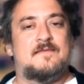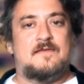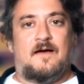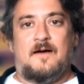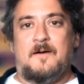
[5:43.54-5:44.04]

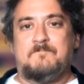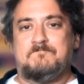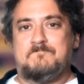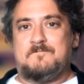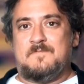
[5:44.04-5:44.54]

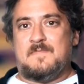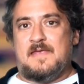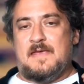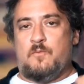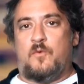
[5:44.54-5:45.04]

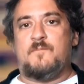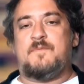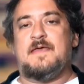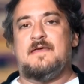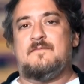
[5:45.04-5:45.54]
it would
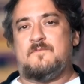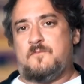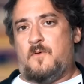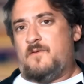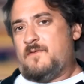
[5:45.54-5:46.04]
be,
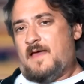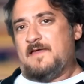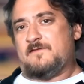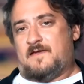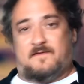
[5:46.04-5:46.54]
well, I
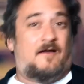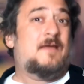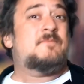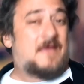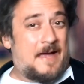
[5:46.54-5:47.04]
guess like a
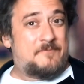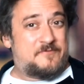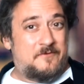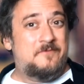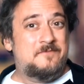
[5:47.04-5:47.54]
time
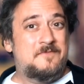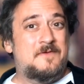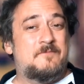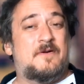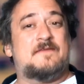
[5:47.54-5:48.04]
capsule,
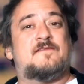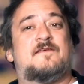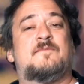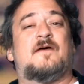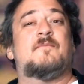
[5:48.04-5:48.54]
but at the
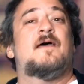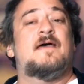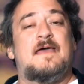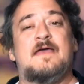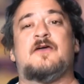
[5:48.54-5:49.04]
same time,
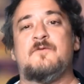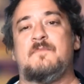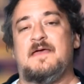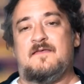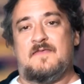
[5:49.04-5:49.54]
it could
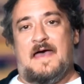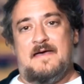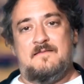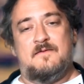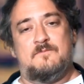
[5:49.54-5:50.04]
make
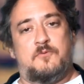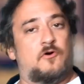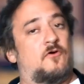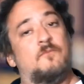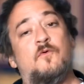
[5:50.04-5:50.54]
that
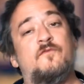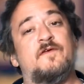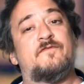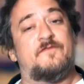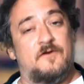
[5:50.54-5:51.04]
book or
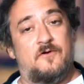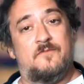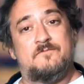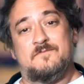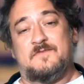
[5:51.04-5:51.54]
movie
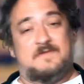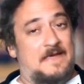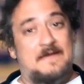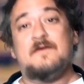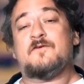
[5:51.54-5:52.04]
feel
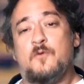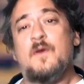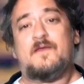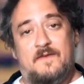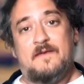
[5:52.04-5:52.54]
dated
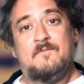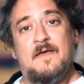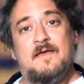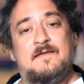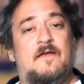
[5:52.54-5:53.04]
quickly.
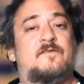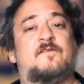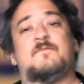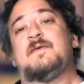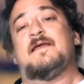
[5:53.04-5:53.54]
Now, this
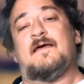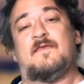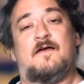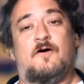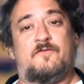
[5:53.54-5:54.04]
doesn't mean that I
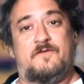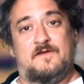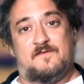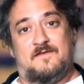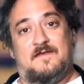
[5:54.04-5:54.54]
think Huck Finn
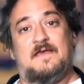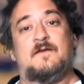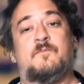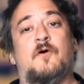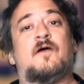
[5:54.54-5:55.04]
is a
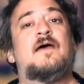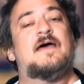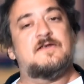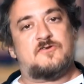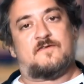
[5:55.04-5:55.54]
dated book.
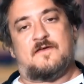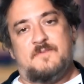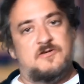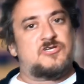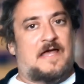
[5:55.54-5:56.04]
It just could
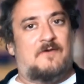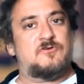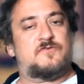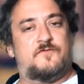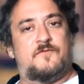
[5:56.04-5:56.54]
be a
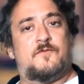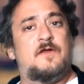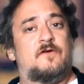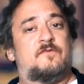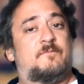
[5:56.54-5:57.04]
challenge for
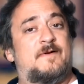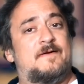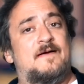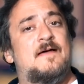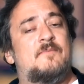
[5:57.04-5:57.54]
readers. But
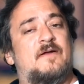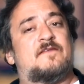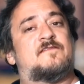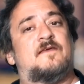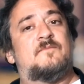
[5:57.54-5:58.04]
at
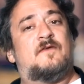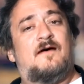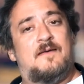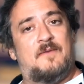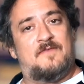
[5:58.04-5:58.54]
the same
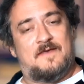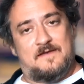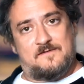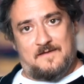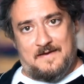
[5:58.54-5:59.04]
time, I think
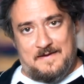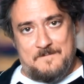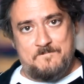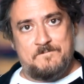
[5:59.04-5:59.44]
it's a